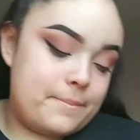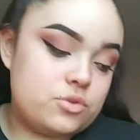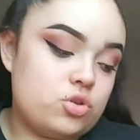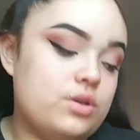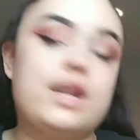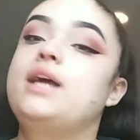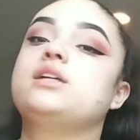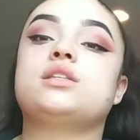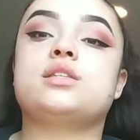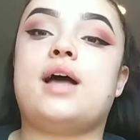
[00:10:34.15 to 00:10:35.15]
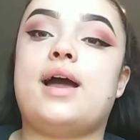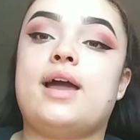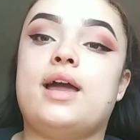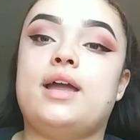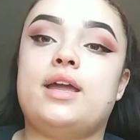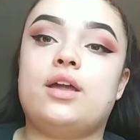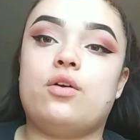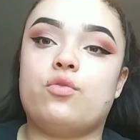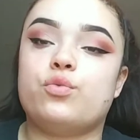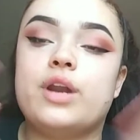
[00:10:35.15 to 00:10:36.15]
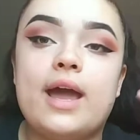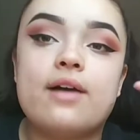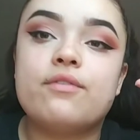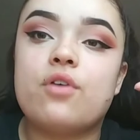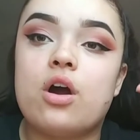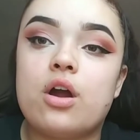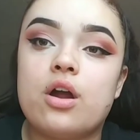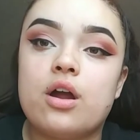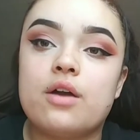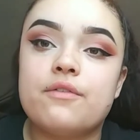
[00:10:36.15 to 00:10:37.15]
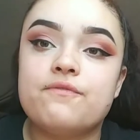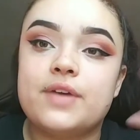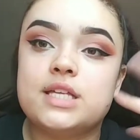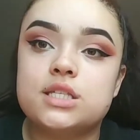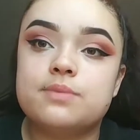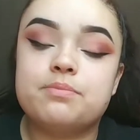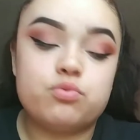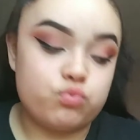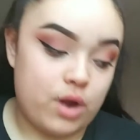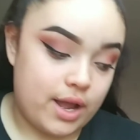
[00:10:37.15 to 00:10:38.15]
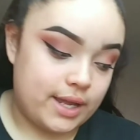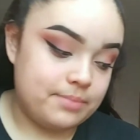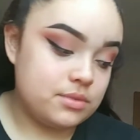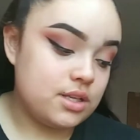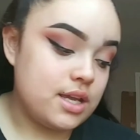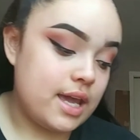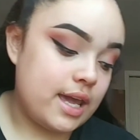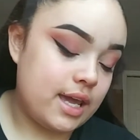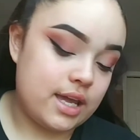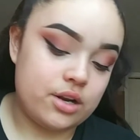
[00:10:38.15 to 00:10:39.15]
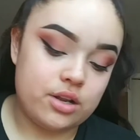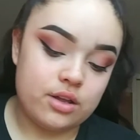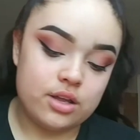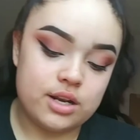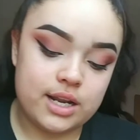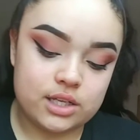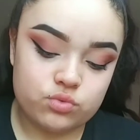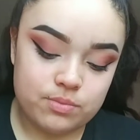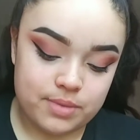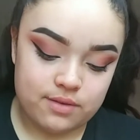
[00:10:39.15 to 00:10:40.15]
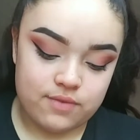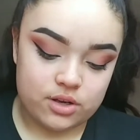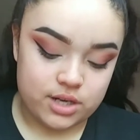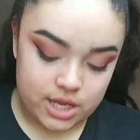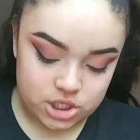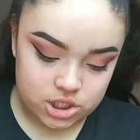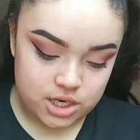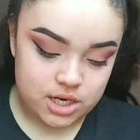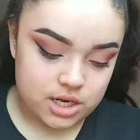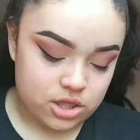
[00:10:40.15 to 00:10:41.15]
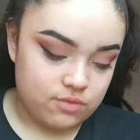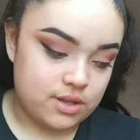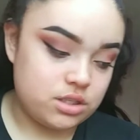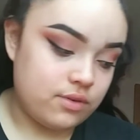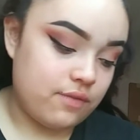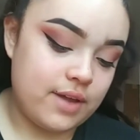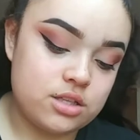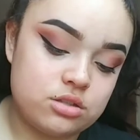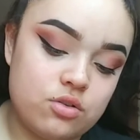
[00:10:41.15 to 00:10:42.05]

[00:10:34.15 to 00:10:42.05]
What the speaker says: So next, I already have our face primed, and next would be foundation and the rest of our face.